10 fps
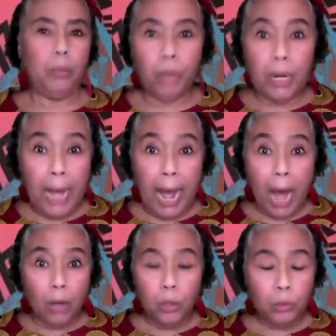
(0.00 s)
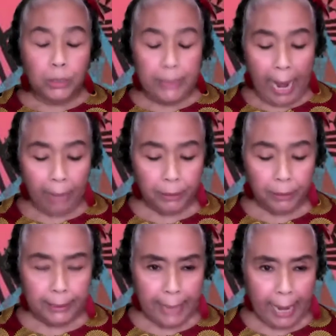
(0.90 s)
Brother Owl looked down
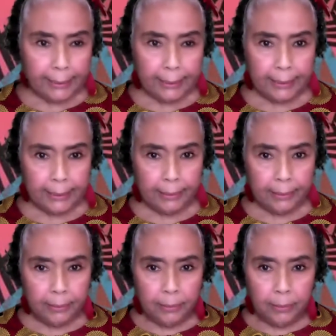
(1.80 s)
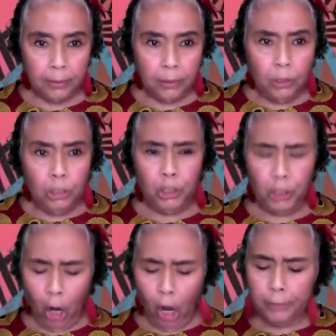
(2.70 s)
at Anansi.
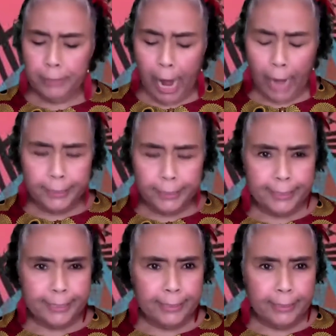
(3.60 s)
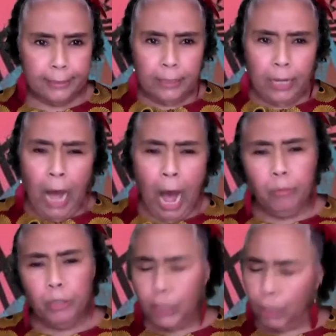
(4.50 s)
Sure, Nancy, I
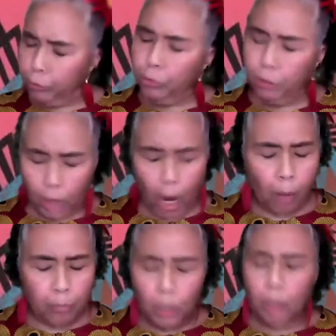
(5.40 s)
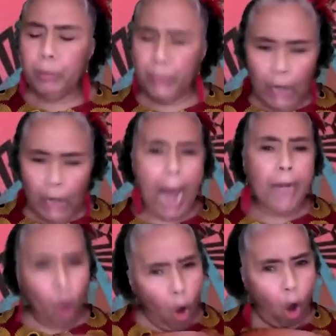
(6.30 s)
will give you some, but not
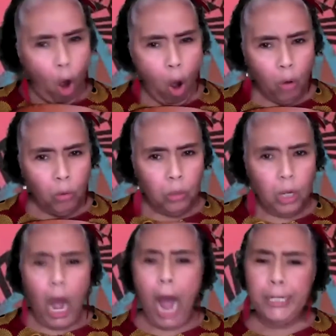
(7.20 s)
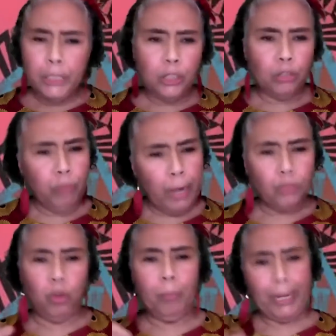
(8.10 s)
all. I need to
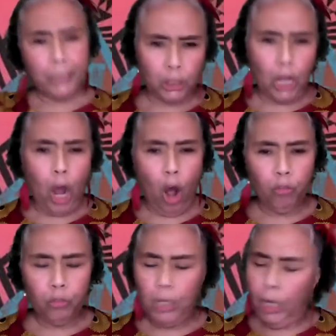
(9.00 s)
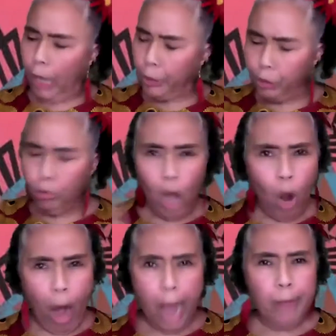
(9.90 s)
rest for myself. As you
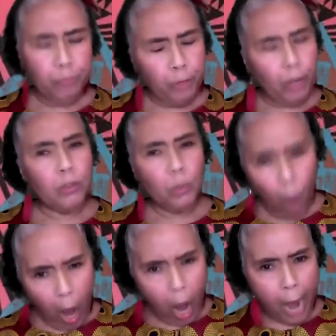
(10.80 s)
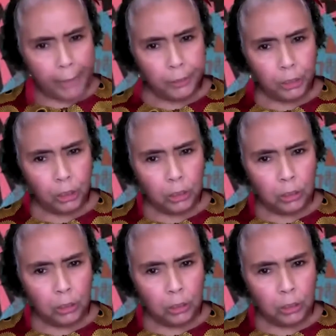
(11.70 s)
know, I am very wise.